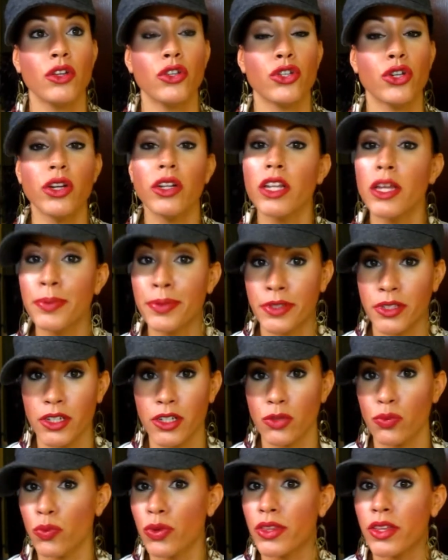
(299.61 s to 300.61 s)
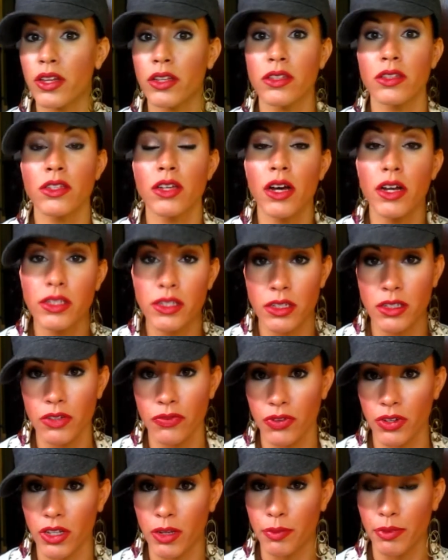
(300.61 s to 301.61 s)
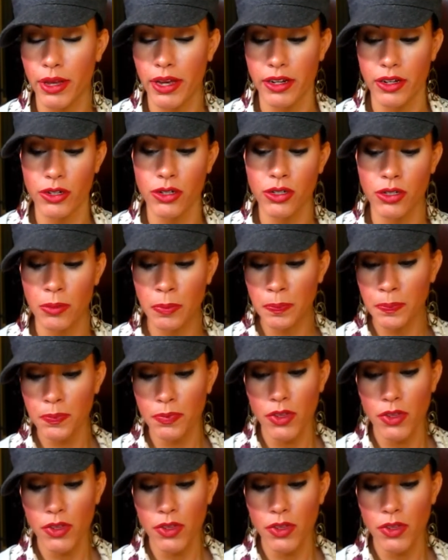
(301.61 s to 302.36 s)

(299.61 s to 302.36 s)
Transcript: your lipsticks with tons of different lip liners.